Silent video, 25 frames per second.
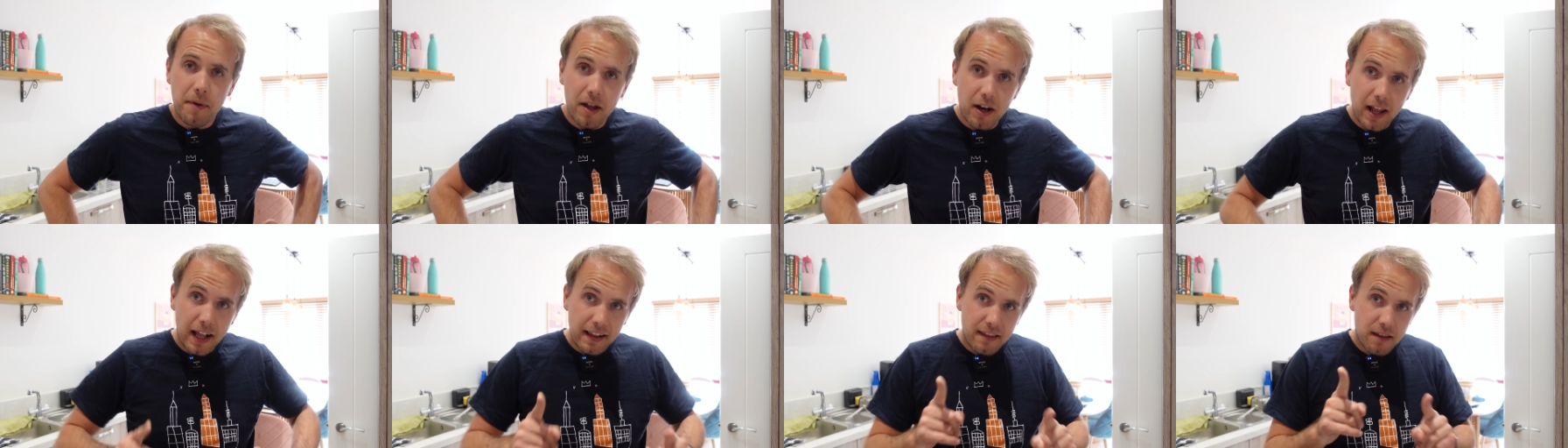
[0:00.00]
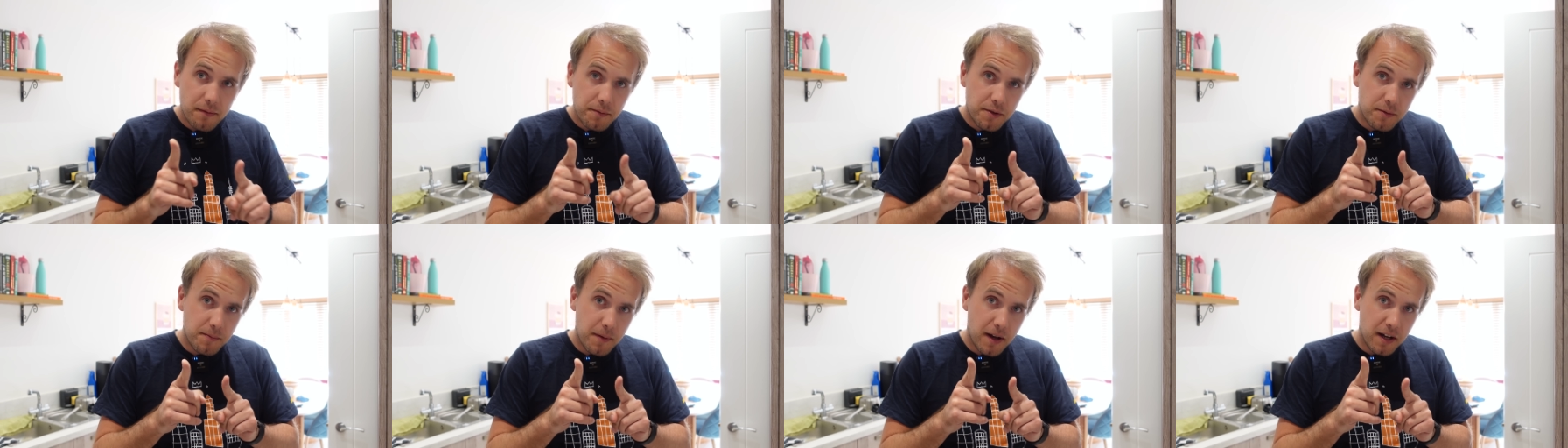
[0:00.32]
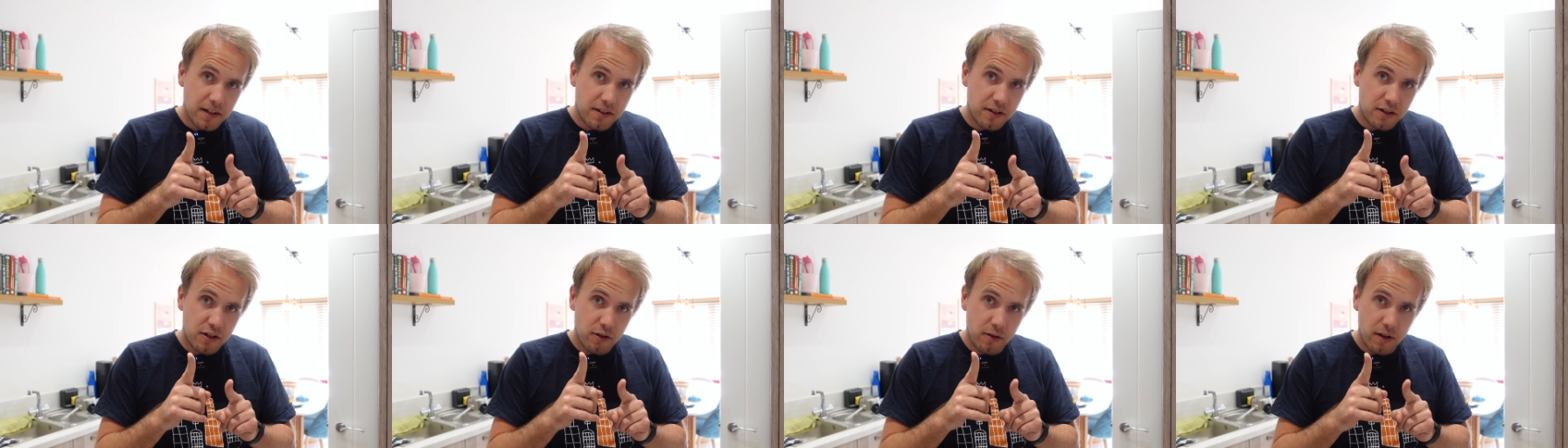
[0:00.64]
gonna add some
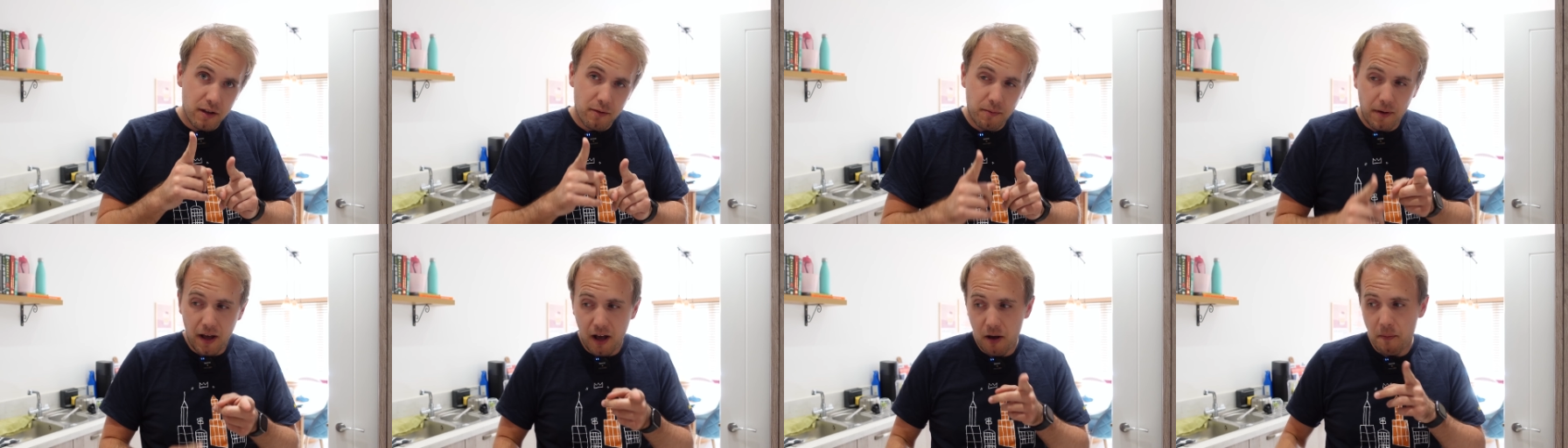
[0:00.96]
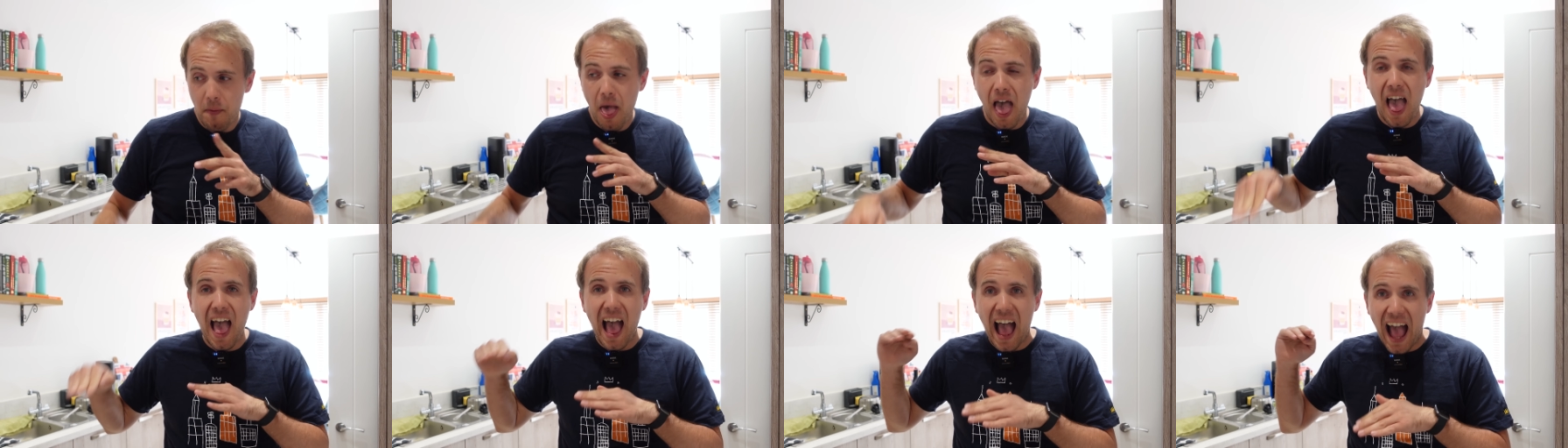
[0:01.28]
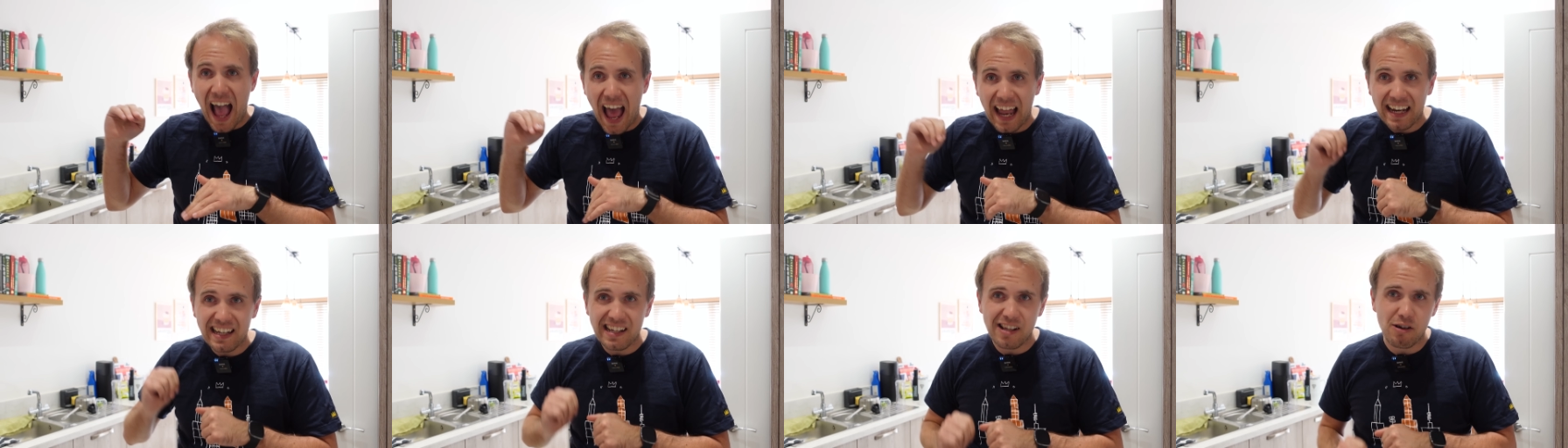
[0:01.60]
tomato to it as well,
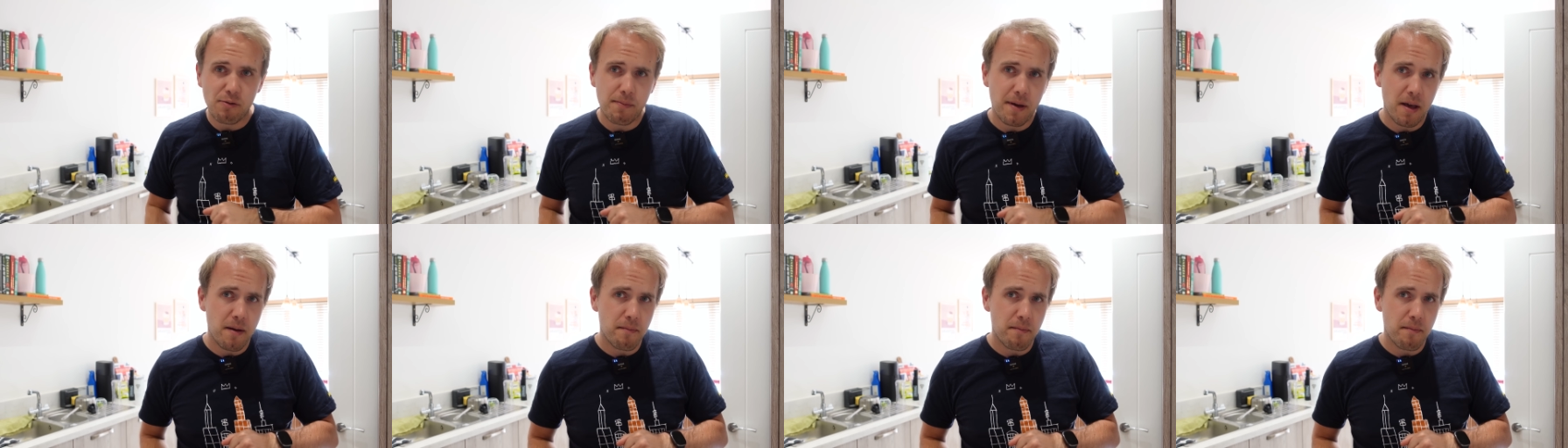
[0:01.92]
and a little bit